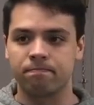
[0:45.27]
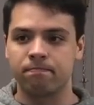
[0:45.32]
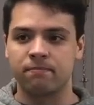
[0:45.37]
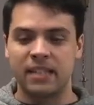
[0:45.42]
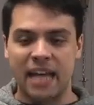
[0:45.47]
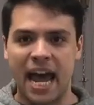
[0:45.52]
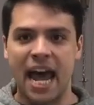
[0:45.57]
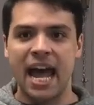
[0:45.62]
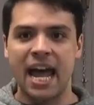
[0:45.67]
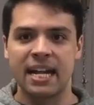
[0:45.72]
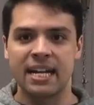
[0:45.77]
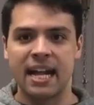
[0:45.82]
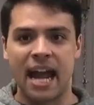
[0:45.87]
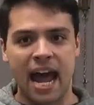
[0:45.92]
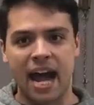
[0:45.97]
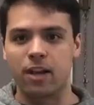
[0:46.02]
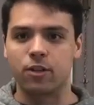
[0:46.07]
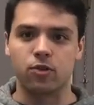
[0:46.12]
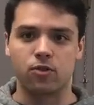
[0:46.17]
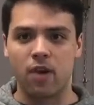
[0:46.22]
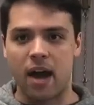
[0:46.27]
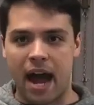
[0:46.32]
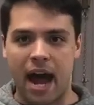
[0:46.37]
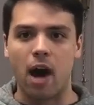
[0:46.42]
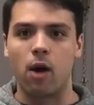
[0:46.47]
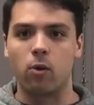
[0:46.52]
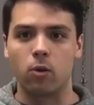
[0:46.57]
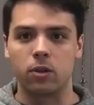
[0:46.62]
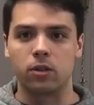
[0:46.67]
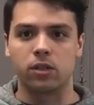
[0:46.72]
10 extra
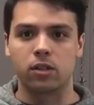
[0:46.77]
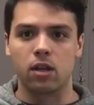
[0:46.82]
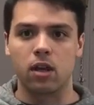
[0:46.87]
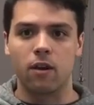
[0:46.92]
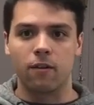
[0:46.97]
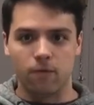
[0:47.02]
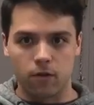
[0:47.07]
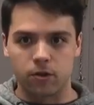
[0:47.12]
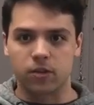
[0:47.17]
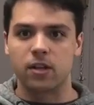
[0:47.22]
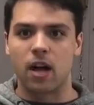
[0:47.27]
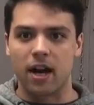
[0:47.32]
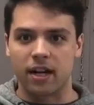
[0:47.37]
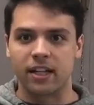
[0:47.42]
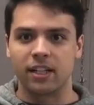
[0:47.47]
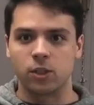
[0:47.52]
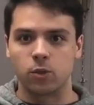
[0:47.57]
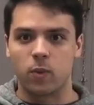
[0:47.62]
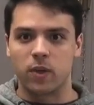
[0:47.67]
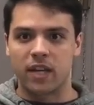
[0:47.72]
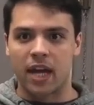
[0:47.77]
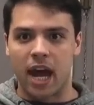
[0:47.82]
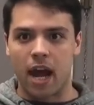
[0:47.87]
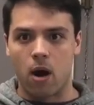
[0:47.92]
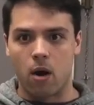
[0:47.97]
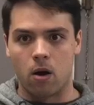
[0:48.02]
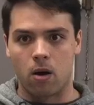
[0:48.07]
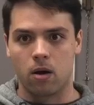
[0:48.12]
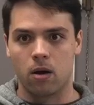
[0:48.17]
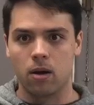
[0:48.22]
hours for Stockings with
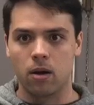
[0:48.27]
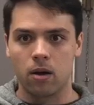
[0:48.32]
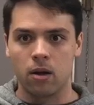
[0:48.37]
Care.